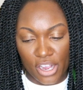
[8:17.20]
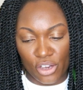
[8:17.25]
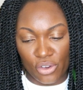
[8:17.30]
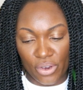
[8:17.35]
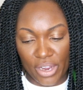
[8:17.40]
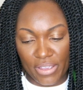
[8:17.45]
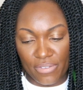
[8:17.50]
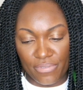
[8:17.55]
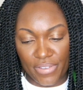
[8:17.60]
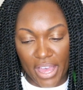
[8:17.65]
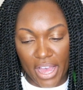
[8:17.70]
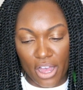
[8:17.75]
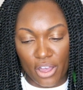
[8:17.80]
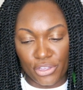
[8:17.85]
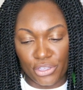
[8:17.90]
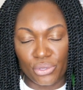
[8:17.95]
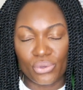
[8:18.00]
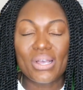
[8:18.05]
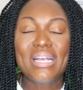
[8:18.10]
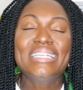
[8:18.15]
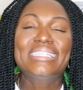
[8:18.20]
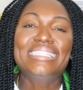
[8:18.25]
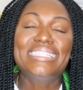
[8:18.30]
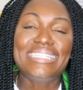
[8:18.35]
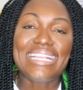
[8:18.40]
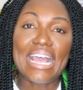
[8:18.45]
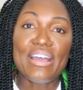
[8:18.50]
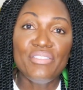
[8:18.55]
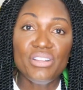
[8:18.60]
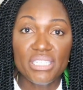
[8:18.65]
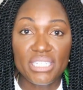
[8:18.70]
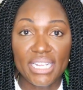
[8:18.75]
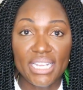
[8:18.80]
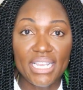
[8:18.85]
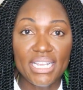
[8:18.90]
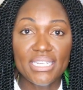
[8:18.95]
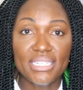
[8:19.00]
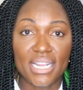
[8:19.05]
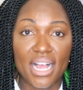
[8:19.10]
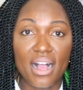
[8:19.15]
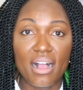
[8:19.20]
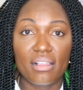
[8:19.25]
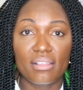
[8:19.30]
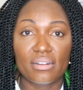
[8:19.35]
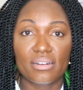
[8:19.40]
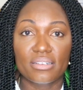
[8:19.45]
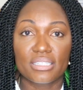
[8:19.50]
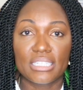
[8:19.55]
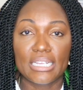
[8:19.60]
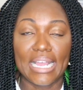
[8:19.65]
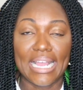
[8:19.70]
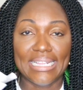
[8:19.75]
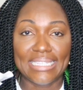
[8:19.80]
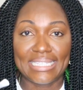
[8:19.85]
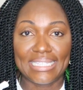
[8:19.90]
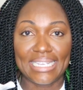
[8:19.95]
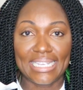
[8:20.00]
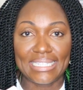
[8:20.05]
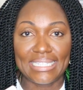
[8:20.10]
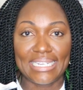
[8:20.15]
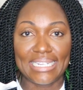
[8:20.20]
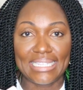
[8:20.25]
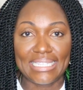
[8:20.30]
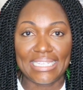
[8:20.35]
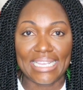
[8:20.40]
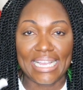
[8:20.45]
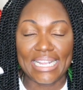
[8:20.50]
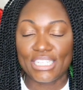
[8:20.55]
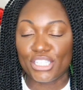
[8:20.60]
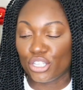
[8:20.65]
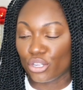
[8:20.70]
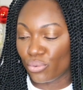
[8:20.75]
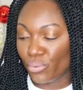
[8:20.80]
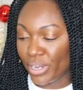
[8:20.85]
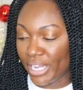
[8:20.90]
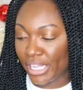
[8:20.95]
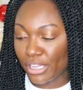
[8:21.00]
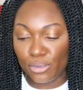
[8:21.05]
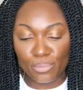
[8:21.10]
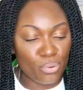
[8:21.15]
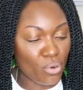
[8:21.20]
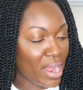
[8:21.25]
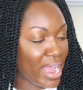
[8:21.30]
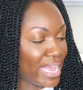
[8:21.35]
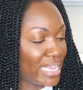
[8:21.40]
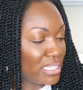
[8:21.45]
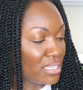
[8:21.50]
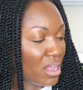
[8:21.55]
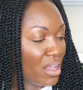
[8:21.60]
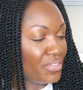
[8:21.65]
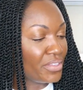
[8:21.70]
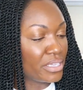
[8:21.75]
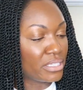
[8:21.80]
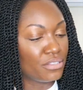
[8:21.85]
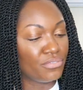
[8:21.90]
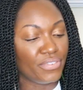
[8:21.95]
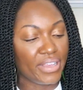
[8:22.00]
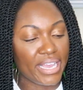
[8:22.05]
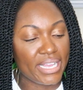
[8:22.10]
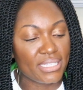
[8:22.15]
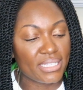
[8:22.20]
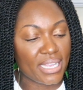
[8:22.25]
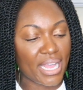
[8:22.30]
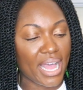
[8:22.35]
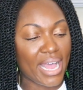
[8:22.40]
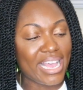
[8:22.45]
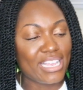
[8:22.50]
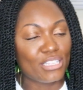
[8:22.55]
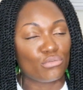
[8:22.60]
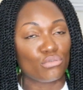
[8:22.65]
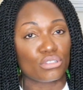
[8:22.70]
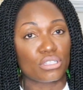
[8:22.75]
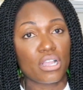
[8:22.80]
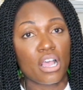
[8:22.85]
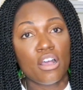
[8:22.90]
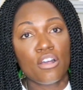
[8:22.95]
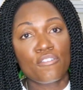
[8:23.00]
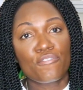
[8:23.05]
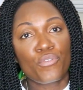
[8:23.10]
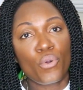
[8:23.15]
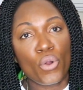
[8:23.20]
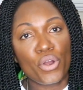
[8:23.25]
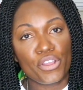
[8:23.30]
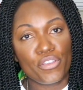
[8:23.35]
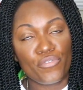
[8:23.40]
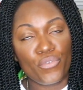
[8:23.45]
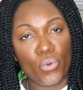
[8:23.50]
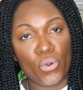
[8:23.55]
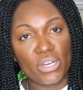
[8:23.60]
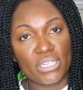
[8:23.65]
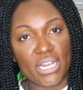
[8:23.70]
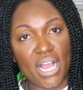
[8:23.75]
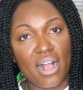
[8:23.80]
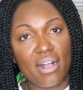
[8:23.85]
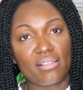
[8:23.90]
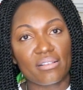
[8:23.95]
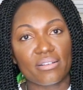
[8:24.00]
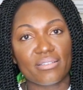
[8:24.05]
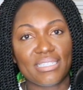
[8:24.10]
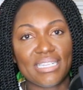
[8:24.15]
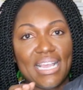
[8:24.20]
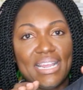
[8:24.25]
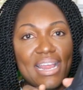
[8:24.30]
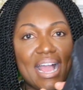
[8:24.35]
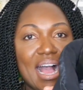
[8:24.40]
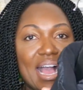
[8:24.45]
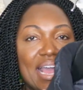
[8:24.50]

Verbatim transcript: value. $17.60. The regular price on this vest, guys, was $44, and